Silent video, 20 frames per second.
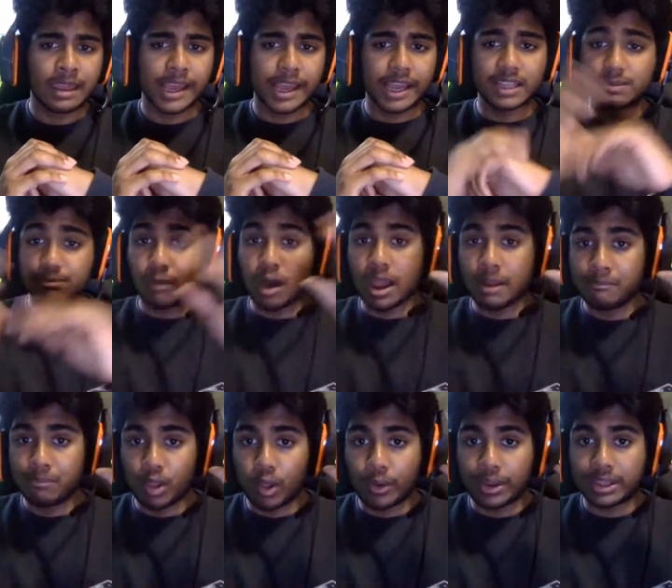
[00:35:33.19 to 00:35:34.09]
It's mind
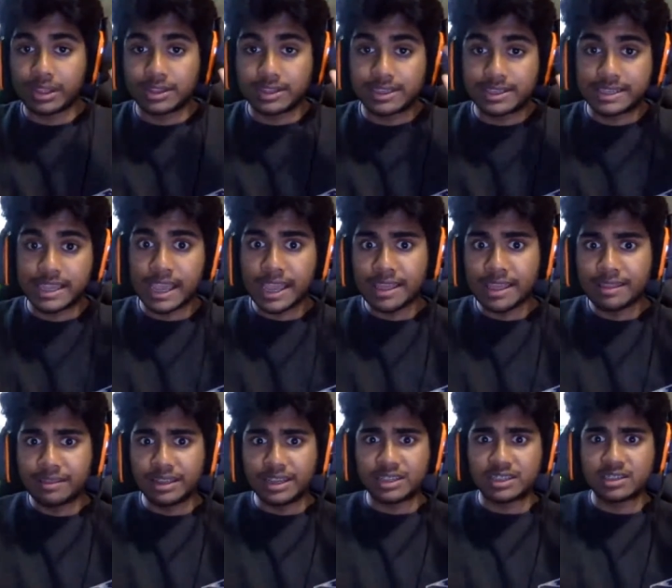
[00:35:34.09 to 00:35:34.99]
blowing to see
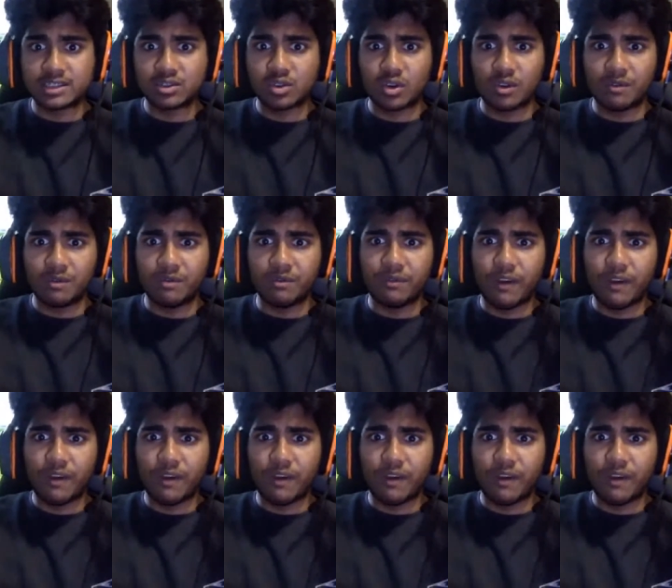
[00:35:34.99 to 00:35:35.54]
this sort of